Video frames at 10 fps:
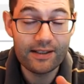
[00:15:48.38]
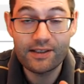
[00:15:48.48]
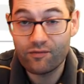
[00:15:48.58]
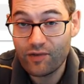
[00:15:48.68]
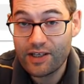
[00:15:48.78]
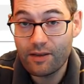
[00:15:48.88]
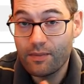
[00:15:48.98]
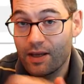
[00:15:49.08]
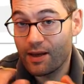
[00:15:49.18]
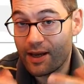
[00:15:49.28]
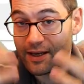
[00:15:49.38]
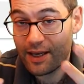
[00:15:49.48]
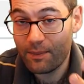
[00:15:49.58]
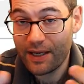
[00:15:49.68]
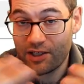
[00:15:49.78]
read them and
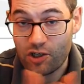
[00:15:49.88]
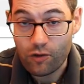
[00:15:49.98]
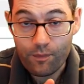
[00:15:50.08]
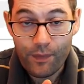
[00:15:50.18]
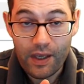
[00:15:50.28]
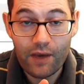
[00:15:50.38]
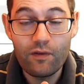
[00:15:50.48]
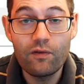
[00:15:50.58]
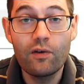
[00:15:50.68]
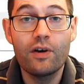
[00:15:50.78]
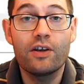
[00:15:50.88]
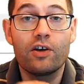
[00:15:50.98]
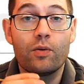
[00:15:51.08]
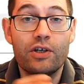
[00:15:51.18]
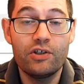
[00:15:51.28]
get back to you. If you've got any
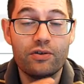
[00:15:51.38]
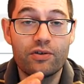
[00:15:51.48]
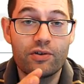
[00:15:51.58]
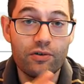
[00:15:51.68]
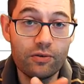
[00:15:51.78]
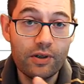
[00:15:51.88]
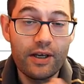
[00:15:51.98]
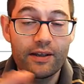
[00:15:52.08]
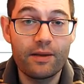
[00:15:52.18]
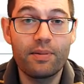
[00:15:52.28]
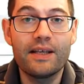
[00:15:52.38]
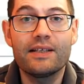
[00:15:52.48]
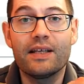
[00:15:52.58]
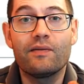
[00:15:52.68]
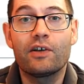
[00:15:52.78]
questions at all, then please
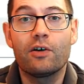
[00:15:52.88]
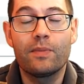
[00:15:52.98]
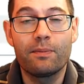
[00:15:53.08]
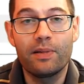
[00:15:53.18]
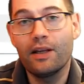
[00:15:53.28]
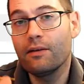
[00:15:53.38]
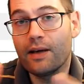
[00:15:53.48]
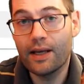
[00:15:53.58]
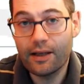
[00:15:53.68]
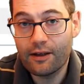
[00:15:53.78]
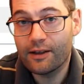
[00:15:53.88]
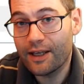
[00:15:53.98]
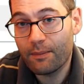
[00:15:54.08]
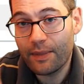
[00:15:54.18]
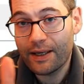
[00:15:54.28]
leave a comment below and I'll
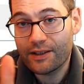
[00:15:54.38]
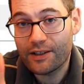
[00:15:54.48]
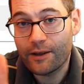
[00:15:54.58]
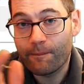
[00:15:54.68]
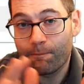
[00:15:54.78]
get back to you.